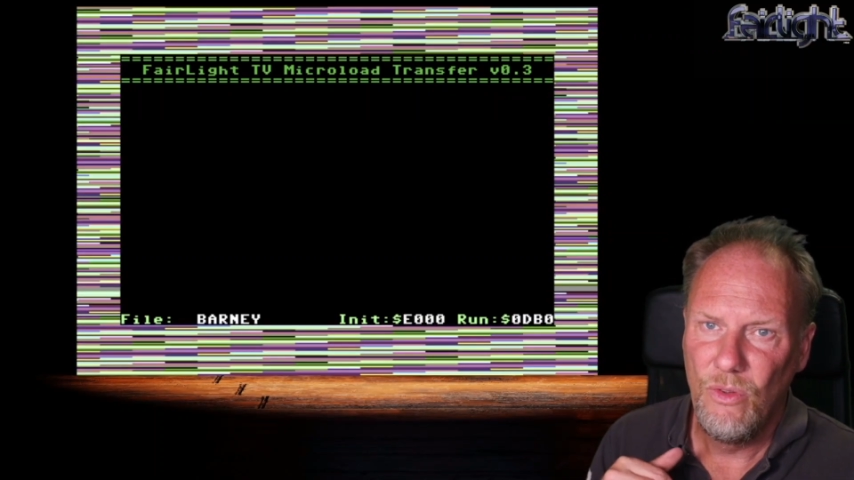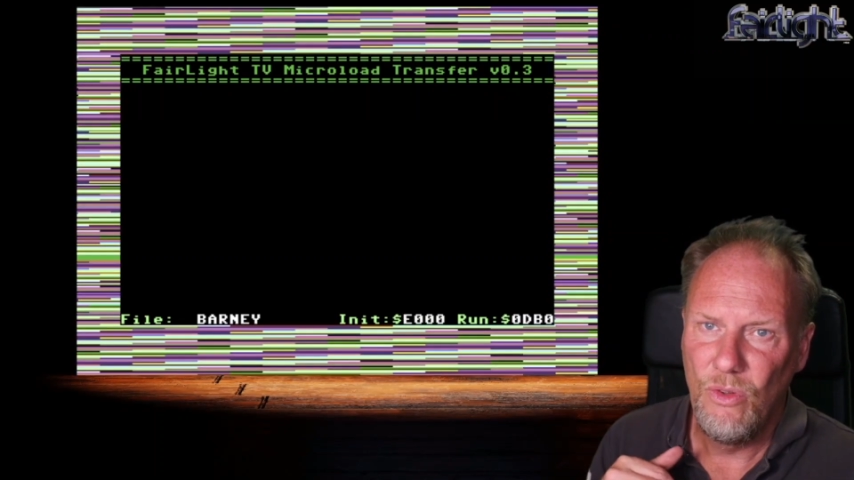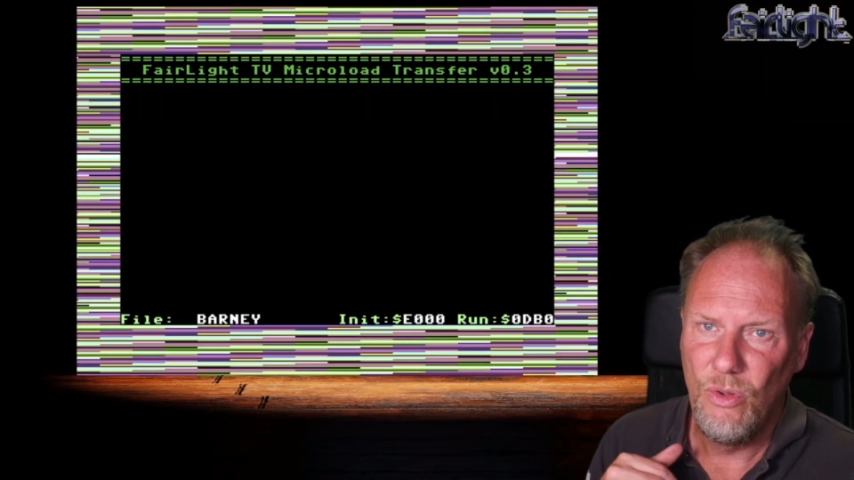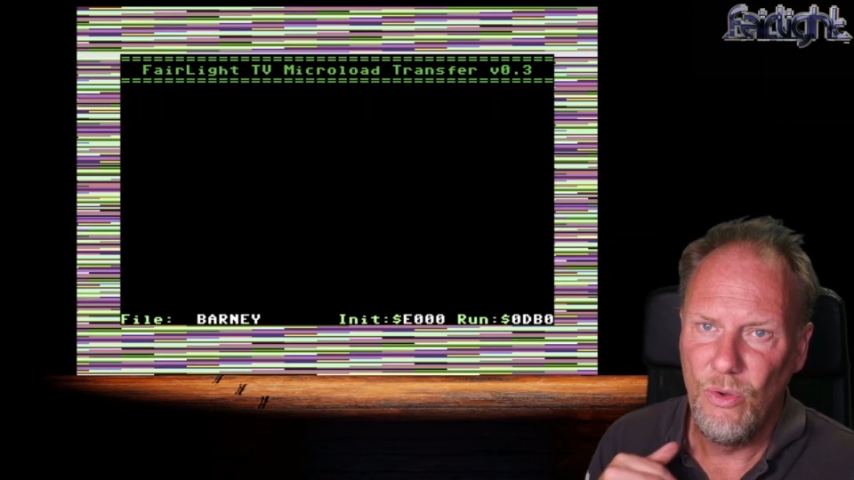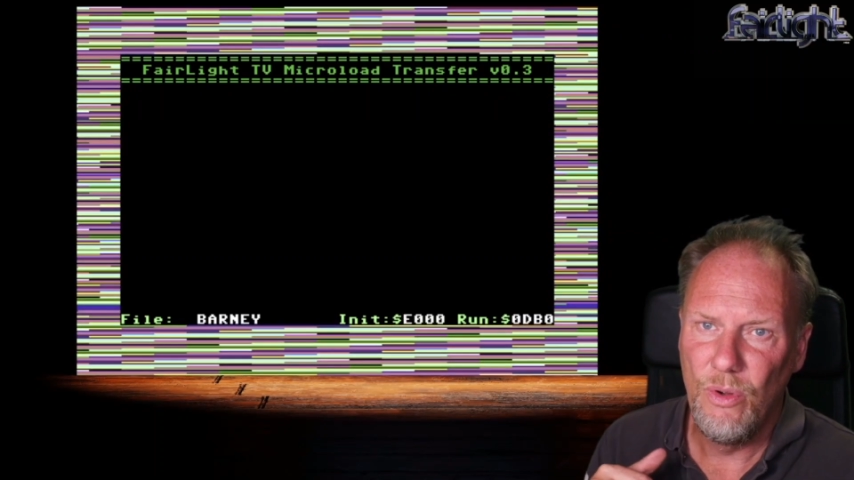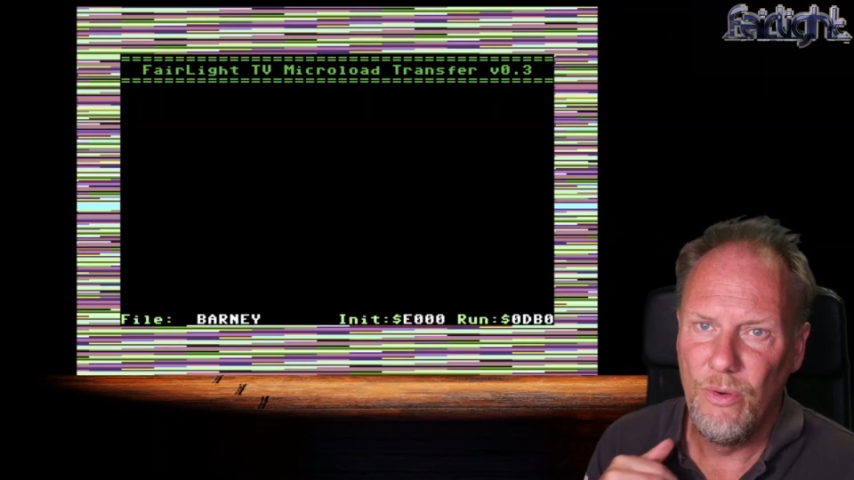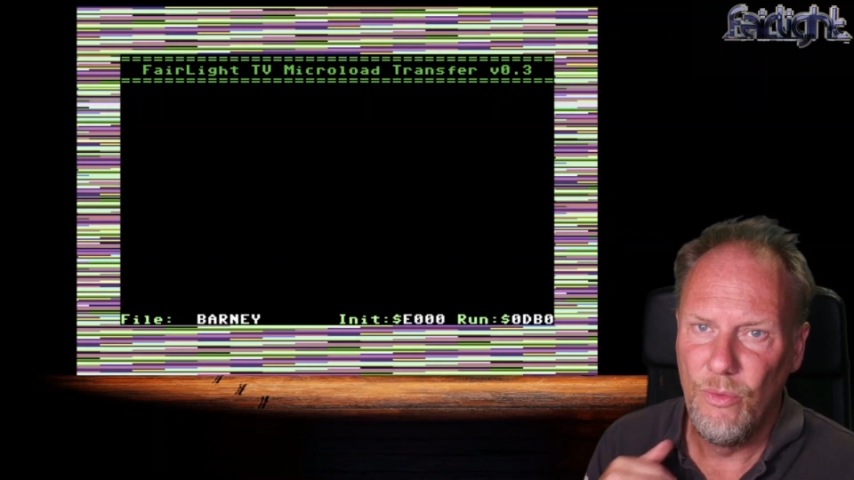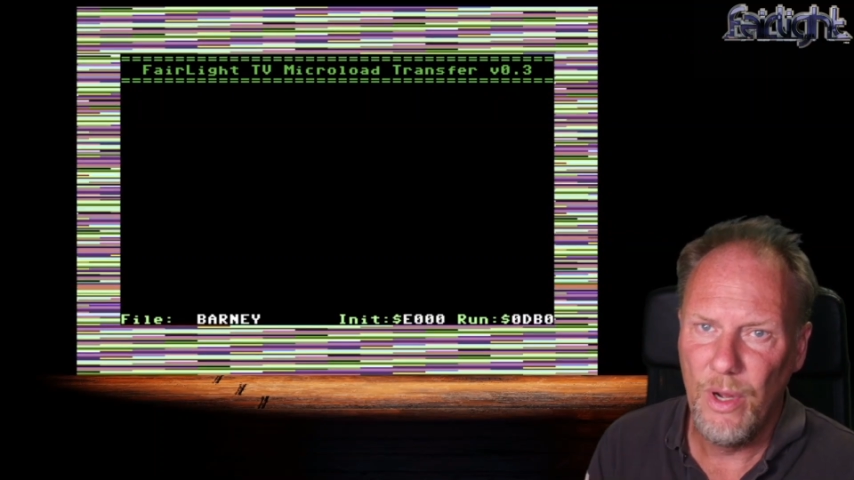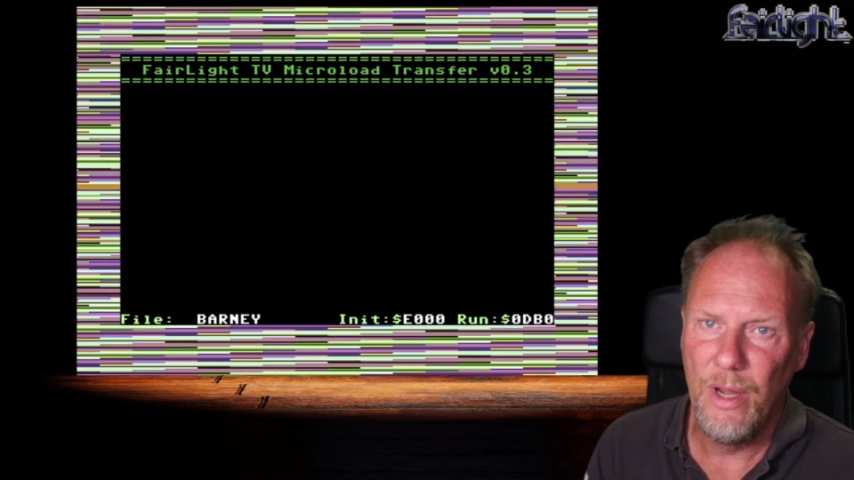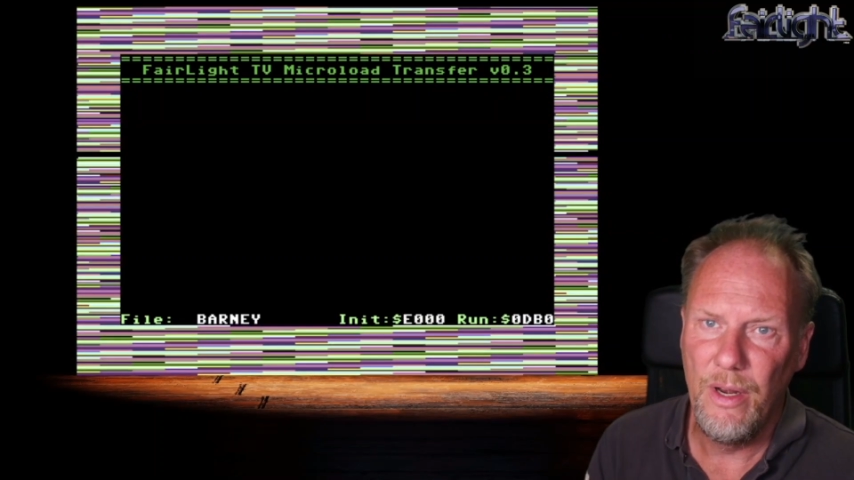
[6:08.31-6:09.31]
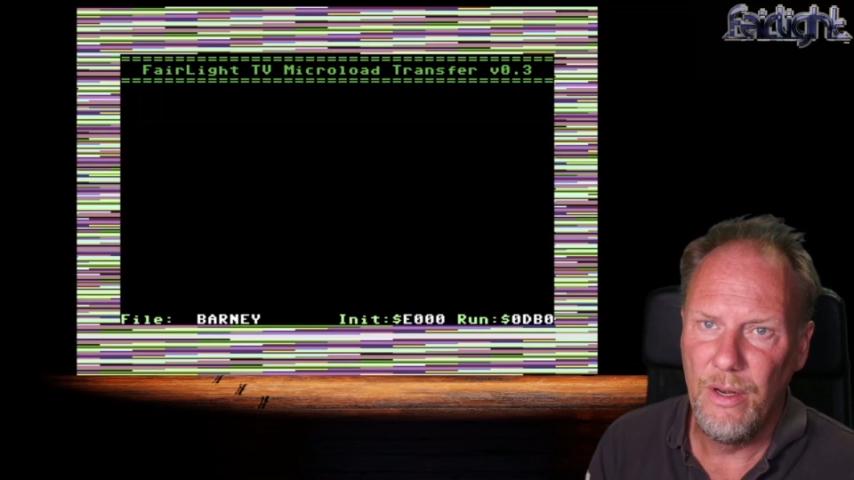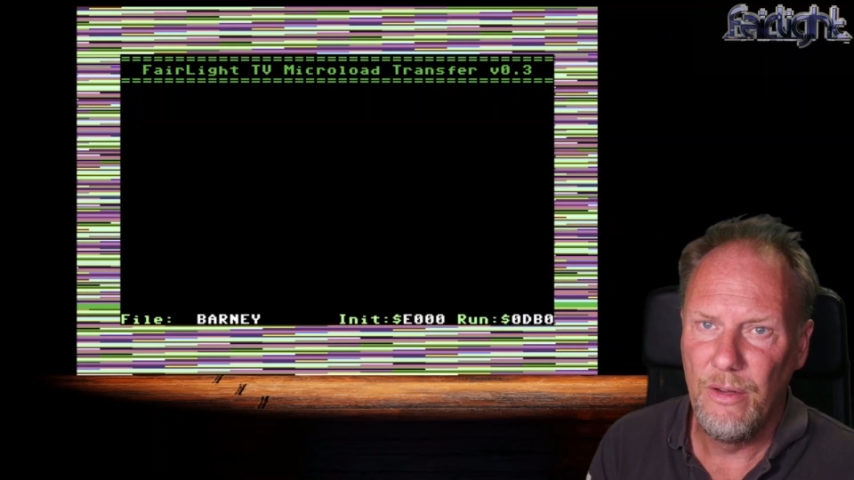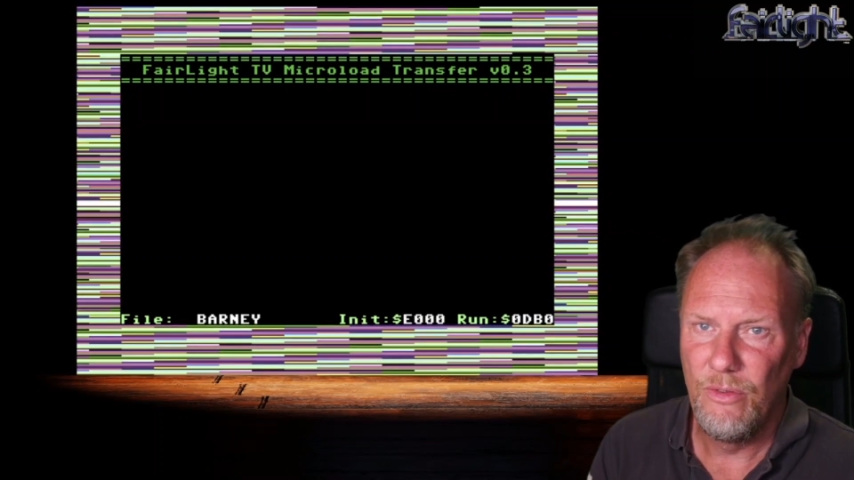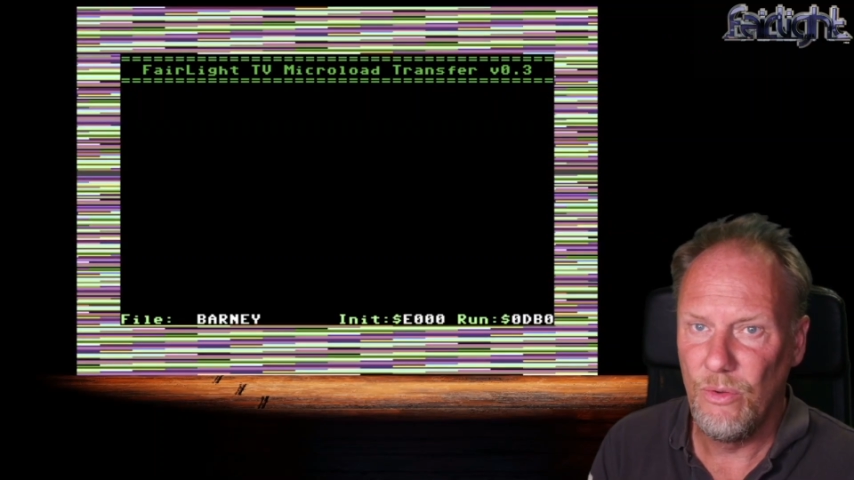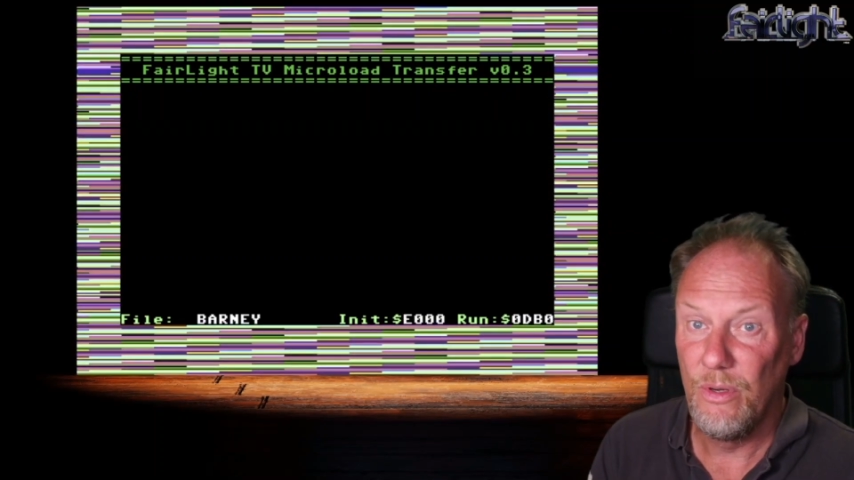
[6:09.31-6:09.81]
to
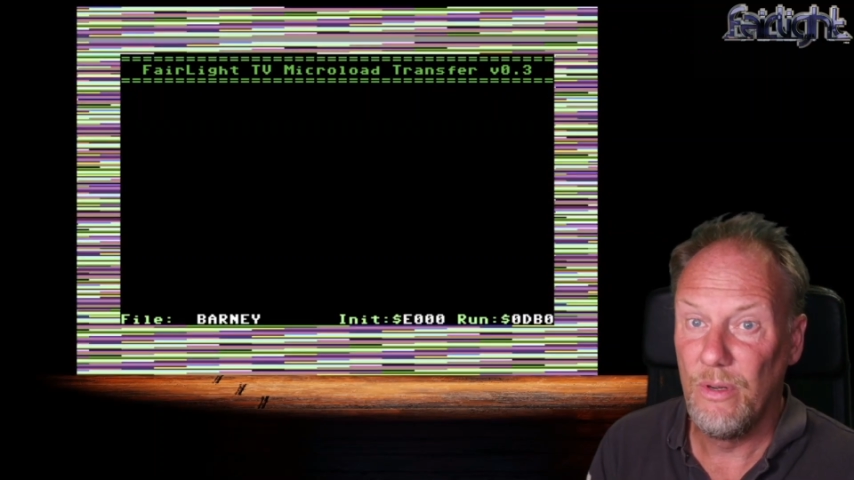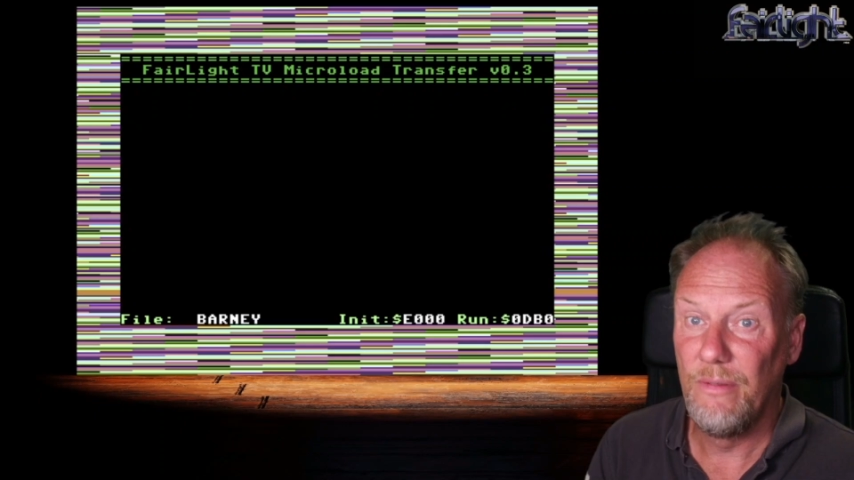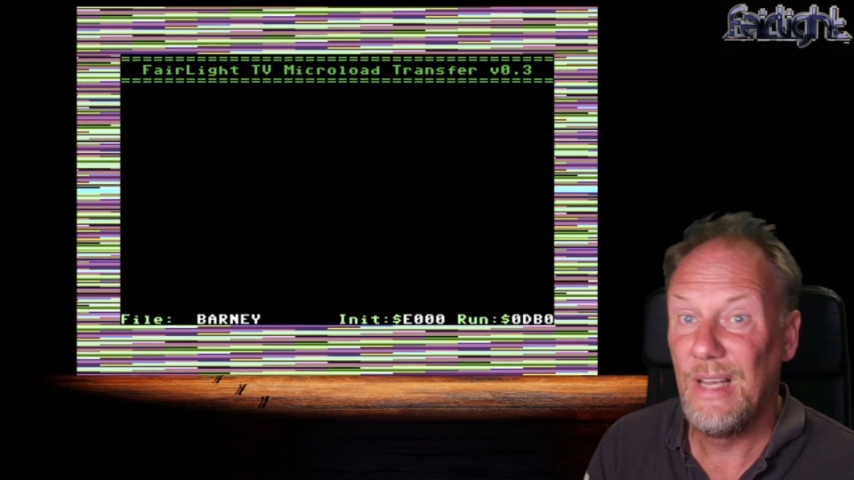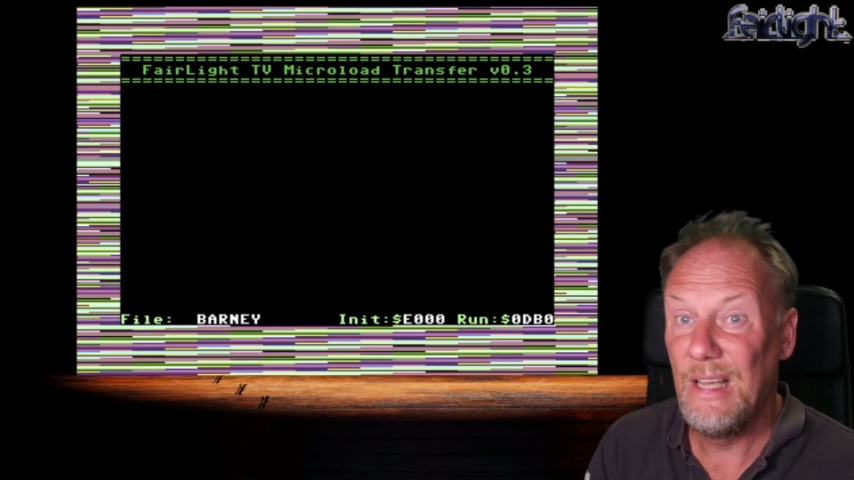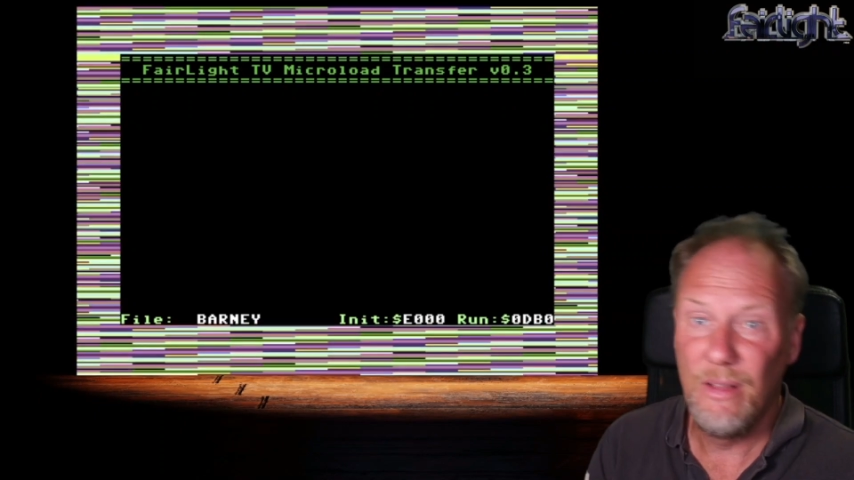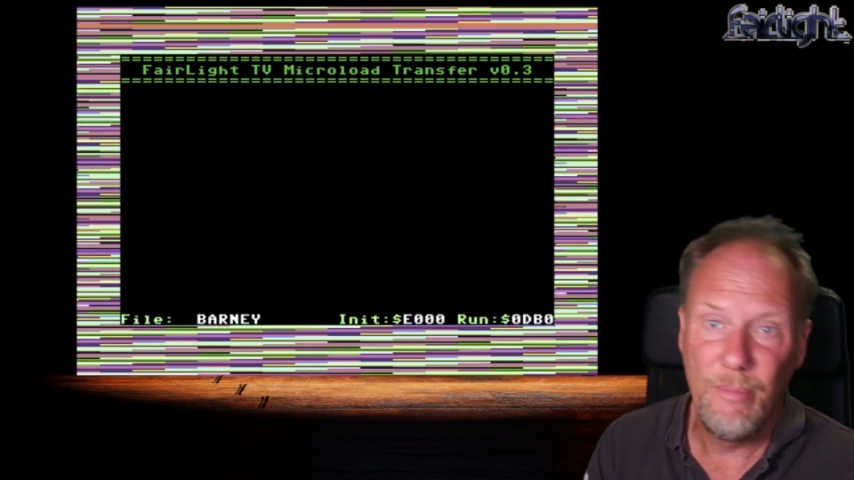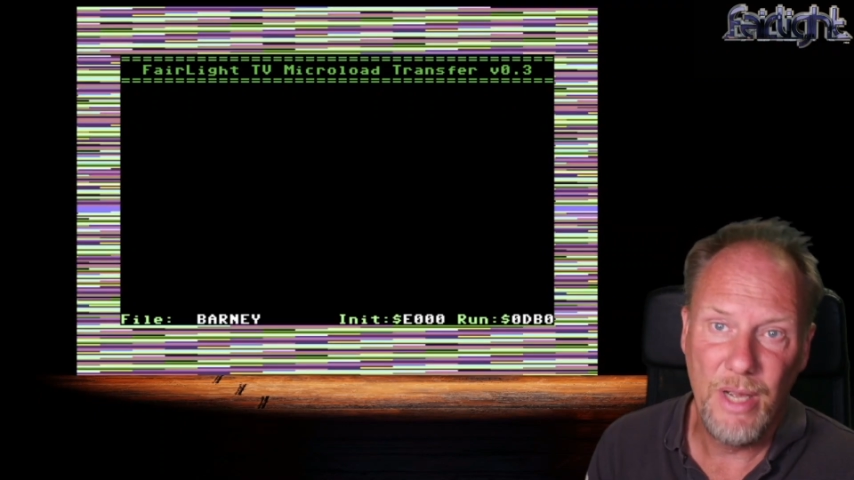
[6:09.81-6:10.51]
run sort of in the